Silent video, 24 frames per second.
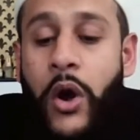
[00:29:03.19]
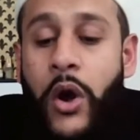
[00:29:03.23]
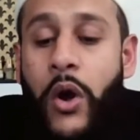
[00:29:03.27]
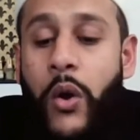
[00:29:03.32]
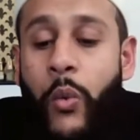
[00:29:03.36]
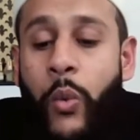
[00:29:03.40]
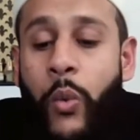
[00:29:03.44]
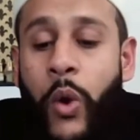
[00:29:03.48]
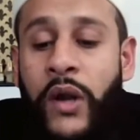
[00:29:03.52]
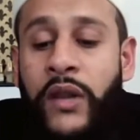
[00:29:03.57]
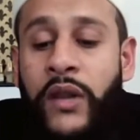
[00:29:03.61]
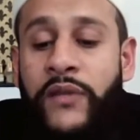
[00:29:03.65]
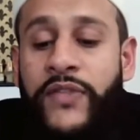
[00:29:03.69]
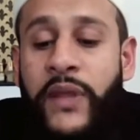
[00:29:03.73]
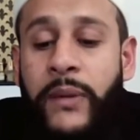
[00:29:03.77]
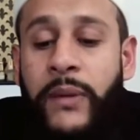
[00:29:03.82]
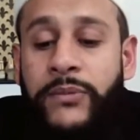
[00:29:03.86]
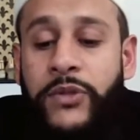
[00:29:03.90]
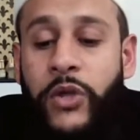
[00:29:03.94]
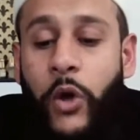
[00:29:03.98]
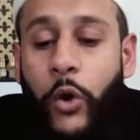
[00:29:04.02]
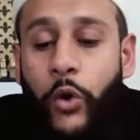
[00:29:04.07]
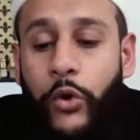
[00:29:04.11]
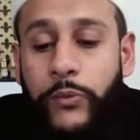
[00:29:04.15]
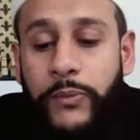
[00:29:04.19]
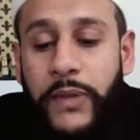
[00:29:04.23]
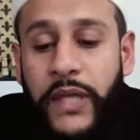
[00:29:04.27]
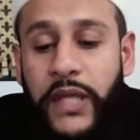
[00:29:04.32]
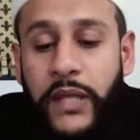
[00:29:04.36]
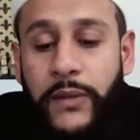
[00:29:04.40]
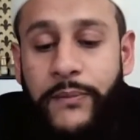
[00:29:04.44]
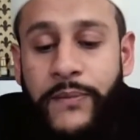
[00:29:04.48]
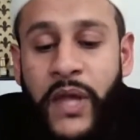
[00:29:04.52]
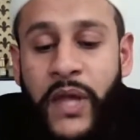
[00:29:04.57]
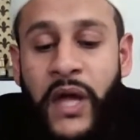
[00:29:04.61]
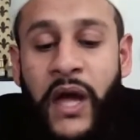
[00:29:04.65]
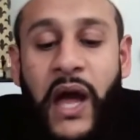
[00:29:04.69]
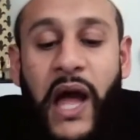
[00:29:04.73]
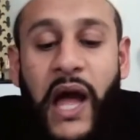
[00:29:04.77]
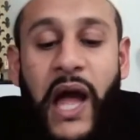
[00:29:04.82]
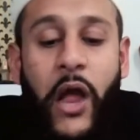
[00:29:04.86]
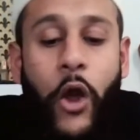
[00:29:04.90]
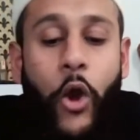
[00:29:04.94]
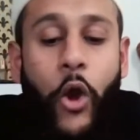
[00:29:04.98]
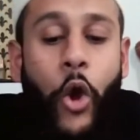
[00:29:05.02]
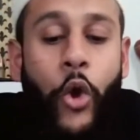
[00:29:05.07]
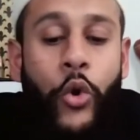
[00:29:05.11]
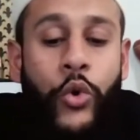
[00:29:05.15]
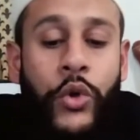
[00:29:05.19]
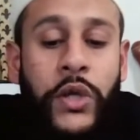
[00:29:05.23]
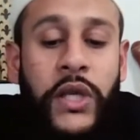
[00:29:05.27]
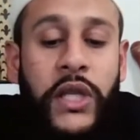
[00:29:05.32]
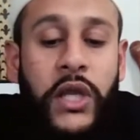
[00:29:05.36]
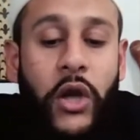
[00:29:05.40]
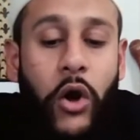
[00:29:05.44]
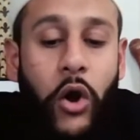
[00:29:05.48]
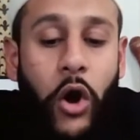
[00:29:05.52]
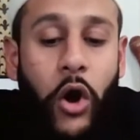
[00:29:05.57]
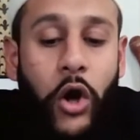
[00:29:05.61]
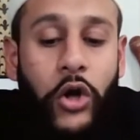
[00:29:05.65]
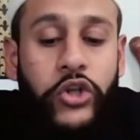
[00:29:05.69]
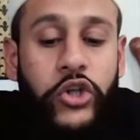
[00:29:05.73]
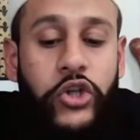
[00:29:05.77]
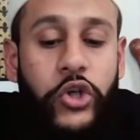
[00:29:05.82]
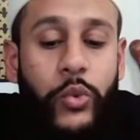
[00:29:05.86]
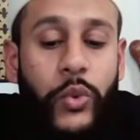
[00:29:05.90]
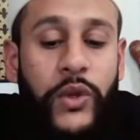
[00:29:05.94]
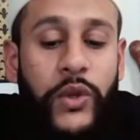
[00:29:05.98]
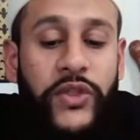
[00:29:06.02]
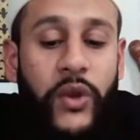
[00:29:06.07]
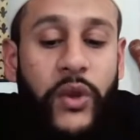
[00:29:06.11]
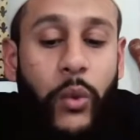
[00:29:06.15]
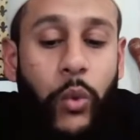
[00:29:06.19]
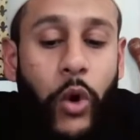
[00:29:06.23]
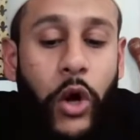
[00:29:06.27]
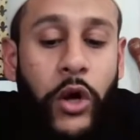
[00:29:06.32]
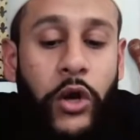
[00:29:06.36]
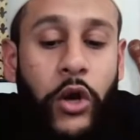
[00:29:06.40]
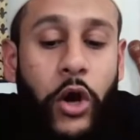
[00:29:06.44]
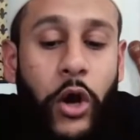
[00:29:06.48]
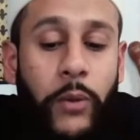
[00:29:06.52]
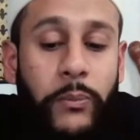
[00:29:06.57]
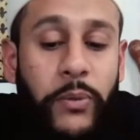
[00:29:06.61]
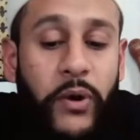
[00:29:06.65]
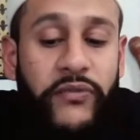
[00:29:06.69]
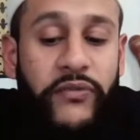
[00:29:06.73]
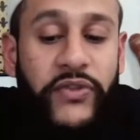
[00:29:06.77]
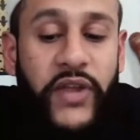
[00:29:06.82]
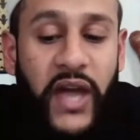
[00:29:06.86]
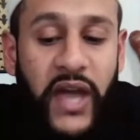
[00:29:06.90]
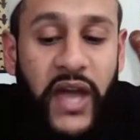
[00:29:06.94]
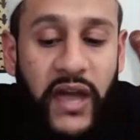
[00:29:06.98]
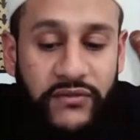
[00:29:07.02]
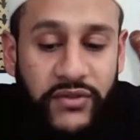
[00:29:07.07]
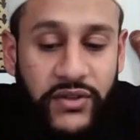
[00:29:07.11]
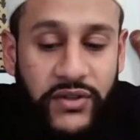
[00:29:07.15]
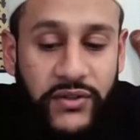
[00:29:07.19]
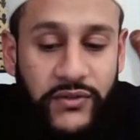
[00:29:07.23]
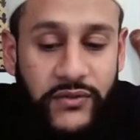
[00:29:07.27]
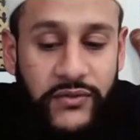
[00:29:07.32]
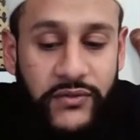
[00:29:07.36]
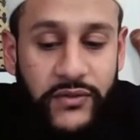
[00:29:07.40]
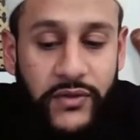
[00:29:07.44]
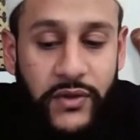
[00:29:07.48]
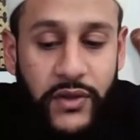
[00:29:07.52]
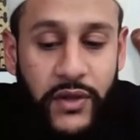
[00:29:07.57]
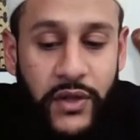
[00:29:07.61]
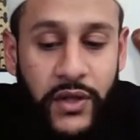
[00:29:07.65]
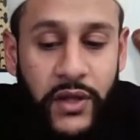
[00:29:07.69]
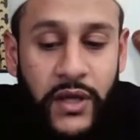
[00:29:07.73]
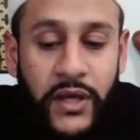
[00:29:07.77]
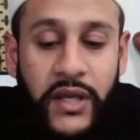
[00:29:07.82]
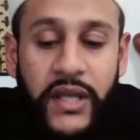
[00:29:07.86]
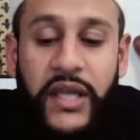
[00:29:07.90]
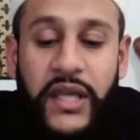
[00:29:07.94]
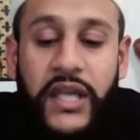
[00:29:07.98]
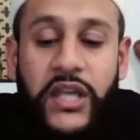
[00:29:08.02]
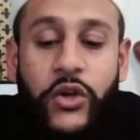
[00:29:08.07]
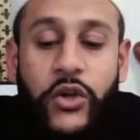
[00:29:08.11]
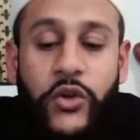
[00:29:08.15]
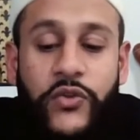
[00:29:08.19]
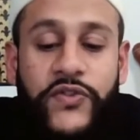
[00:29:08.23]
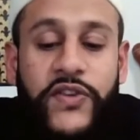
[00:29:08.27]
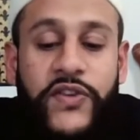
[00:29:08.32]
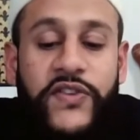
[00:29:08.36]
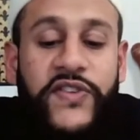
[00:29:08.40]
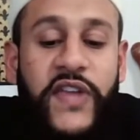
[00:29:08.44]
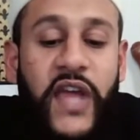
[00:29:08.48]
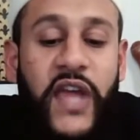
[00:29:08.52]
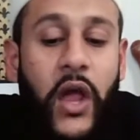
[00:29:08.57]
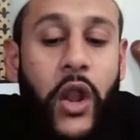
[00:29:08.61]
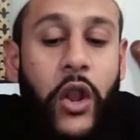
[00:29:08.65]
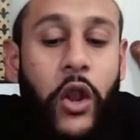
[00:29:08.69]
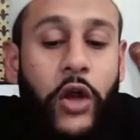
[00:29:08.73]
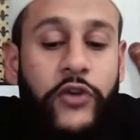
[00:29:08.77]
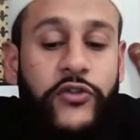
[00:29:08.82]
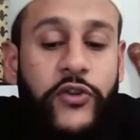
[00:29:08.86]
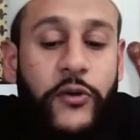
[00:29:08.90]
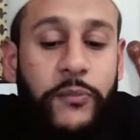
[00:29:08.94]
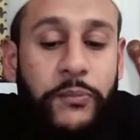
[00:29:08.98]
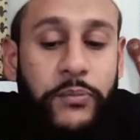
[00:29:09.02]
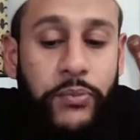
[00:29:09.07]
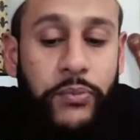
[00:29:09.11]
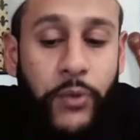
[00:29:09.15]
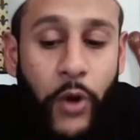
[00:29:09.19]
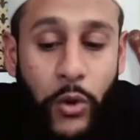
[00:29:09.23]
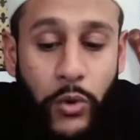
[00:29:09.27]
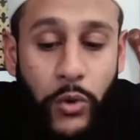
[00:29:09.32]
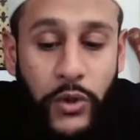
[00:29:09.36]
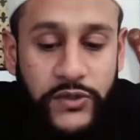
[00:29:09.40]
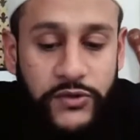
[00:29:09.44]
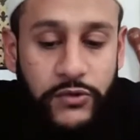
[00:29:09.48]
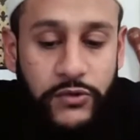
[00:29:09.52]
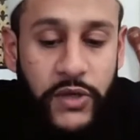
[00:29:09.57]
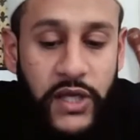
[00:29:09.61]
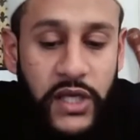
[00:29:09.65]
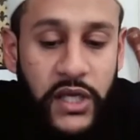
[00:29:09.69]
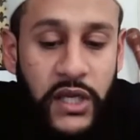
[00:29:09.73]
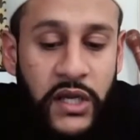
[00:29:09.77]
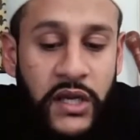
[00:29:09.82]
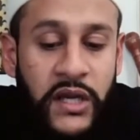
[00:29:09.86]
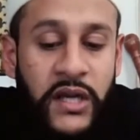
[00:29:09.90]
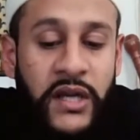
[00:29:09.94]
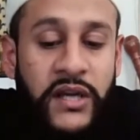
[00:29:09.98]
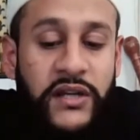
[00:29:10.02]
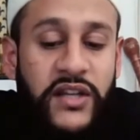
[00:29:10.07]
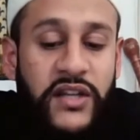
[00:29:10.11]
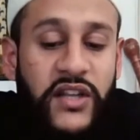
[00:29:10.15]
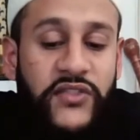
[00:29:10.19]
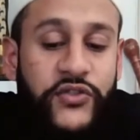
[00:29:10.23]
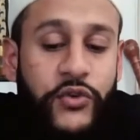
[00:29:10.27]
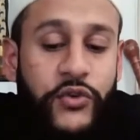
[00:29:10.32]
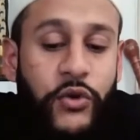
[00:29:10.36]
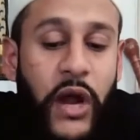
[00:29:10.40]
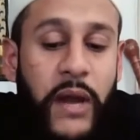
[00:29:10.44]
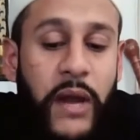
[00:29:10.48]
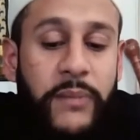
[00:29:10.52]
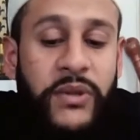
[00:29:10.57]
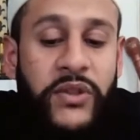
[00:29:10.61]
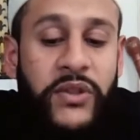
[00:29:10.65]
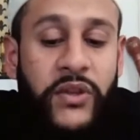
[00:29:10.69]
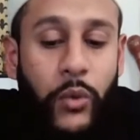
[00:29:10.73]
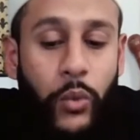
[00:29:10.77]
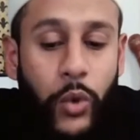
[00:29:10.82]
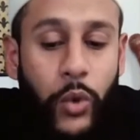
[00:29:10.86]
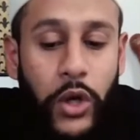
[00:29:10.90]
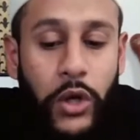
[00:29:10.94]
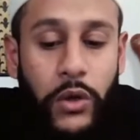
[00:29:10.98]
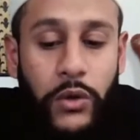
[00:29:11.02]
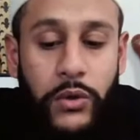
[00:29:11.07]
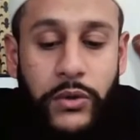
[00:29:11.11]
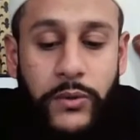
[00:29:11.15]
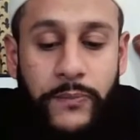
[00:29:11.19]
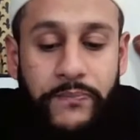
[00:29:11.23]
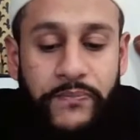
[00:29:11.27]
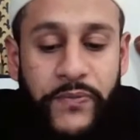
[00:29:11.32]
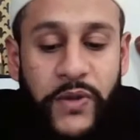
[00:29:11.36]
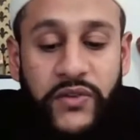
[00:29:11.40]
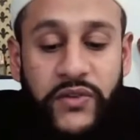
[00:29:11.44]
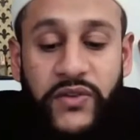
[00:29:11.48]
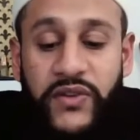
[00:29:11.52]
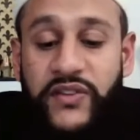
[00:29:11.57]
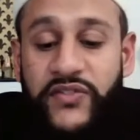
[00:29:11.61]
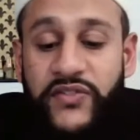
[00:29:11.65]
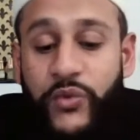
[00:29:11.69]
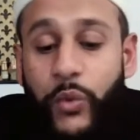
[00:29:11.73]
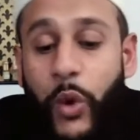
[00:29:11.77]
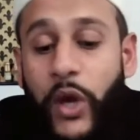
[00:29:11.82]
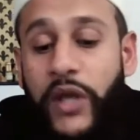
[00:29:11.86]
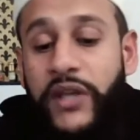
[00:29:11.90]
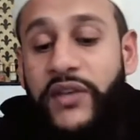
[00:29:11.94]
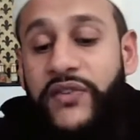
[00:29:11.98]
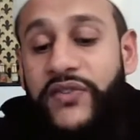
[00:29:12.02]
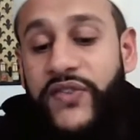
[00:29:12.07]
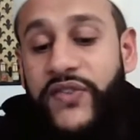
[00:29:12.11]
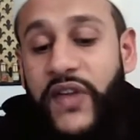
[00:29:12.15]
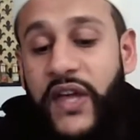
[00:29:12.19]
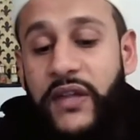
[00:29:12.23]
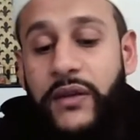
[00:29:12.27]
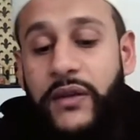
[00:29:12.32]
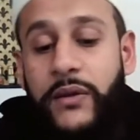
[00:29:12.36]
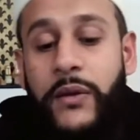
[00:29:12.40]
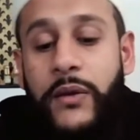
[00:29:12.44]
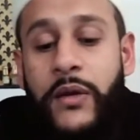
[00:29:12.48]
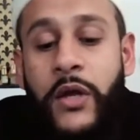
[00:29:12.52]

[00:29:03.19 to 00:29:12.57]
One of them told me, I only argue with the one above the heavens. He used to say a lot of poetry describing the world. So this is what he said.